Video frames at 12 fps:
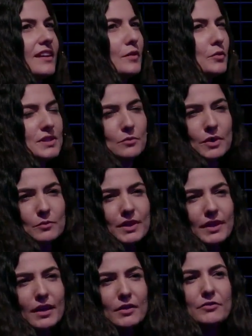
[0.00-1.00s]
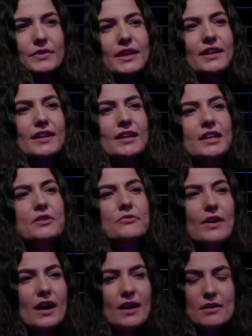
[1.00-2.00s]
what we have. If
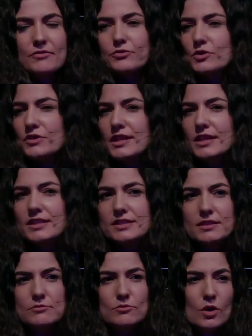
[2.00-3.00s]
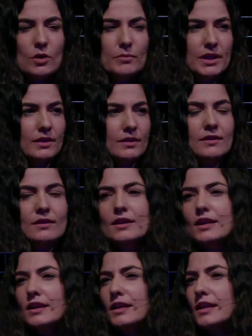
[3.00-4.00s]
a phone is in roaming,
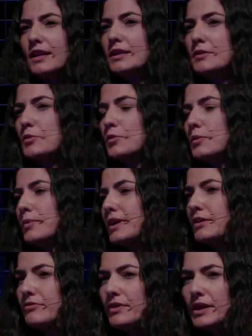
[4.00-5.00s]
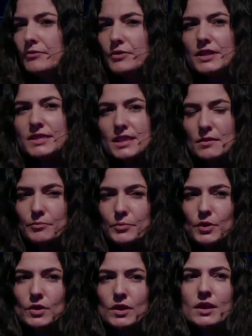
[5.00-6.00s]
it will verify, for
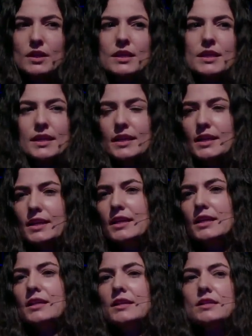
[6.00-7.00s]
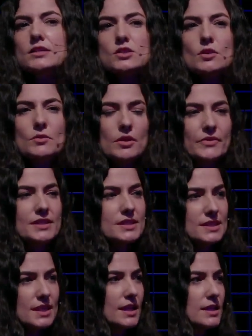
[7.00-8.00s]
example, some of
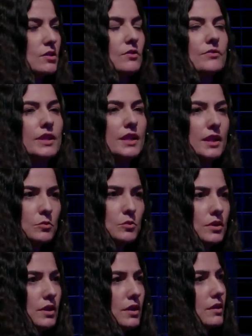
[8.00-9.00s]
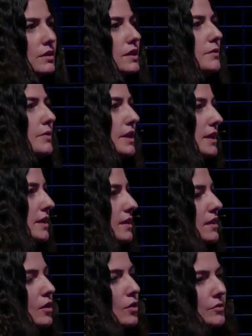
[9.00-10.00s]
insights of the network,
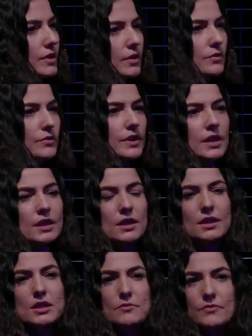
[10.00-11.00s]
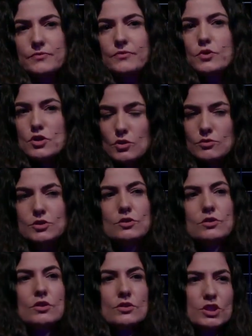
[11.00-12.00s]
even for know
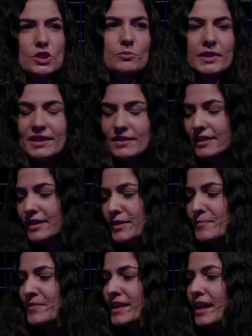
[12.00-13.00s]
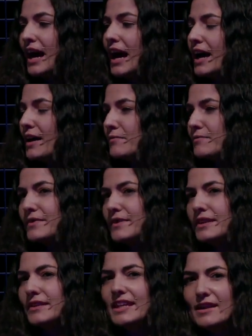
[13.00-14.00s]
your customer.
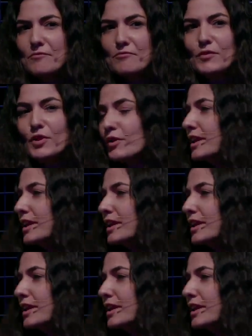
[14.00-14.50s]
There are more